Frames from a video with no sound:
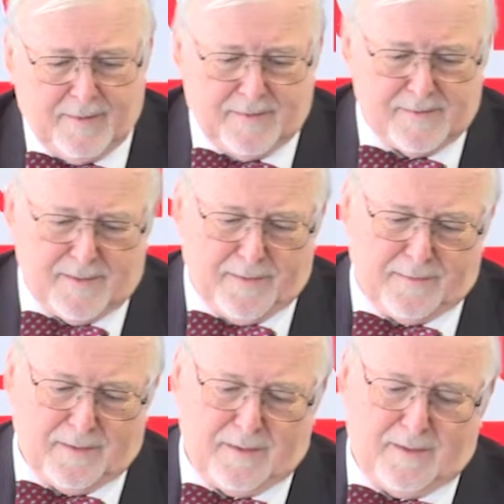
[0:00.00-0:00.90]
And
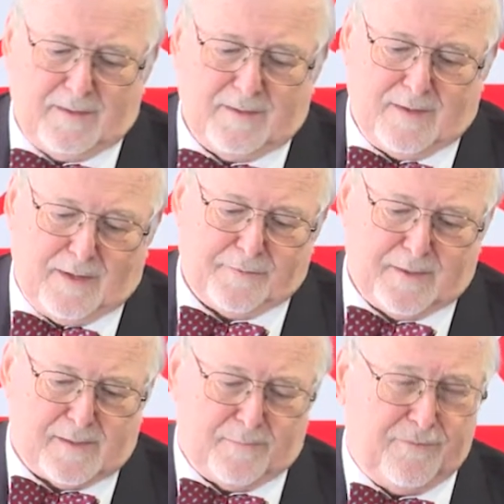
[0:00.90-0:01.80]
then
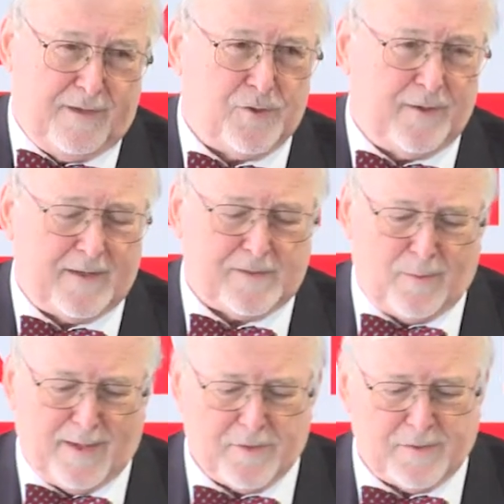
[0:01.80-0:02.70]
after some feature
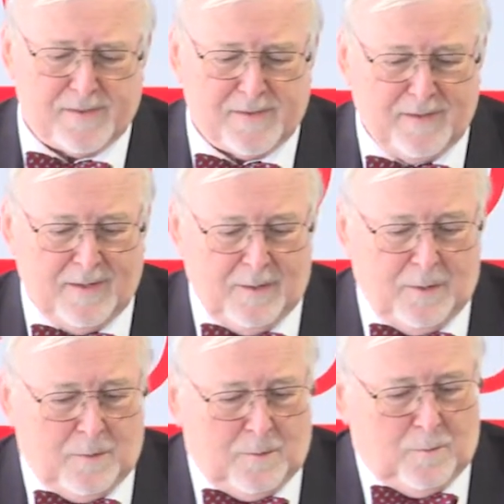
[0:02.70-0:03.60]
extractions,
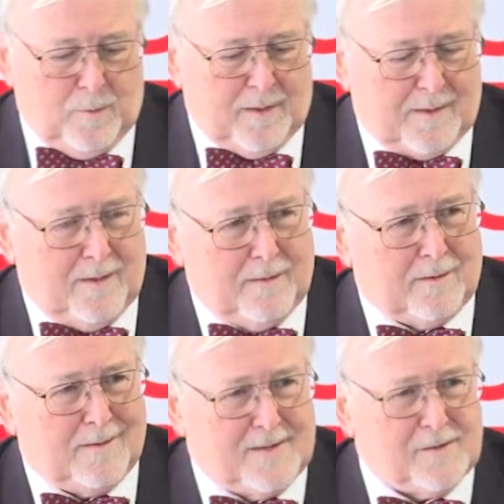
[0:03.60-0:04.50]
we
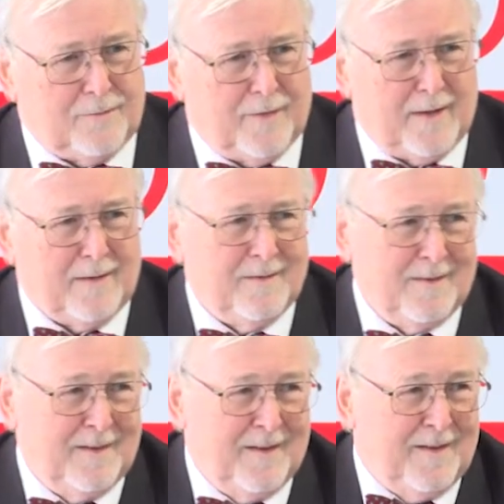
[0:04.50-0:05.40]
can classify
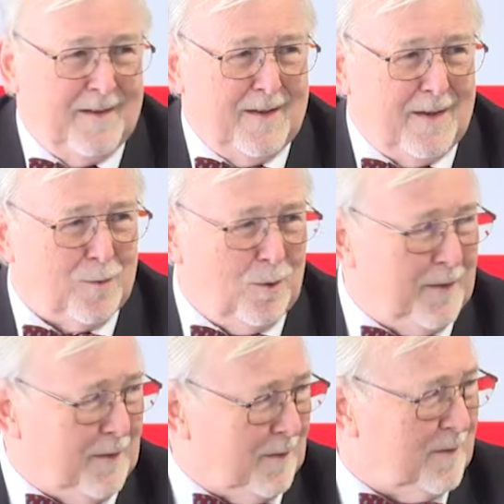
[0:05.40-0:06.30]

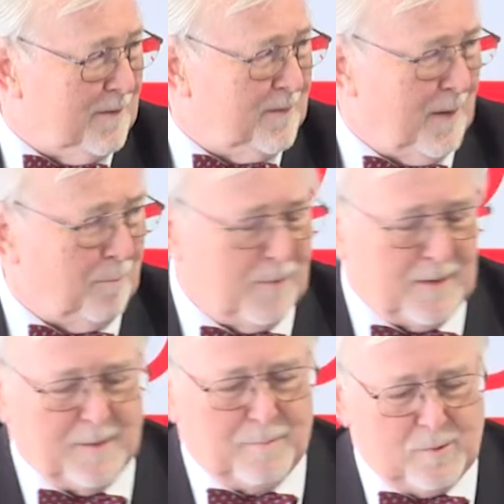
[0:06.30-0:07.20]
according to some
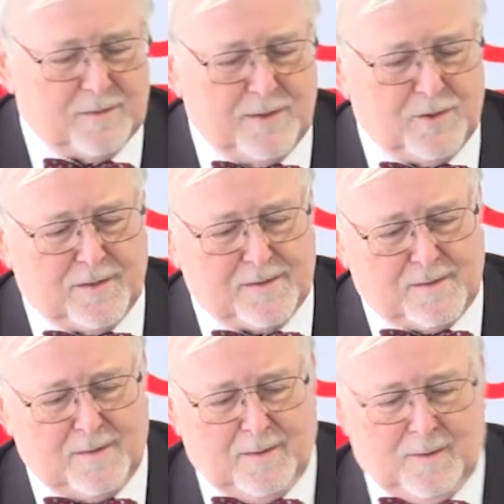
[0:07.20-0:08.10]

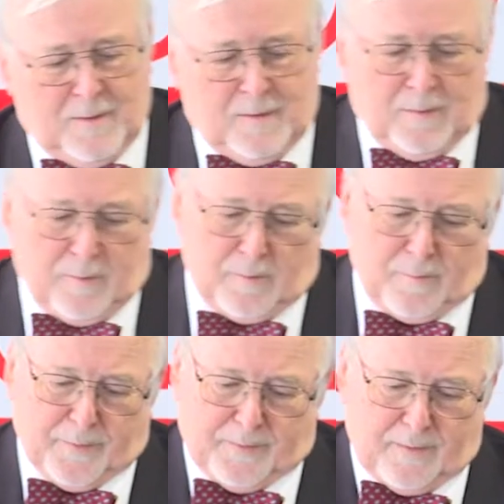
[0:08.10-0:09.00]
procedures
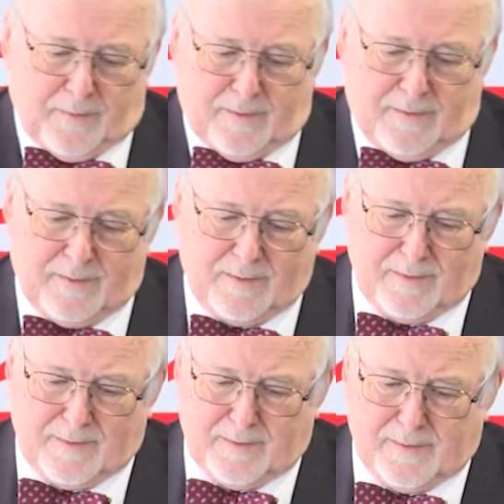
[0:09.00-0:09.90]
what
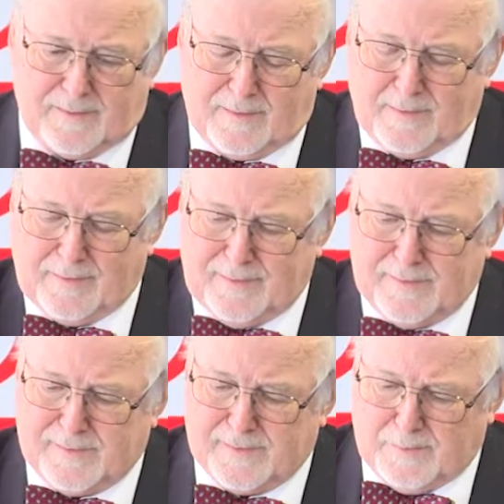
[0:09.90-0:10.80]
is
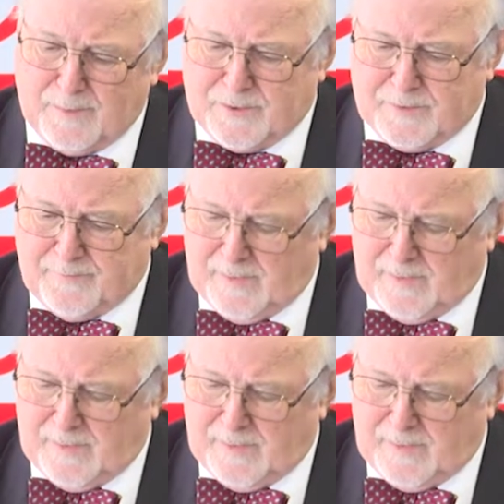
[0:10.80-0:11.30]
in this image.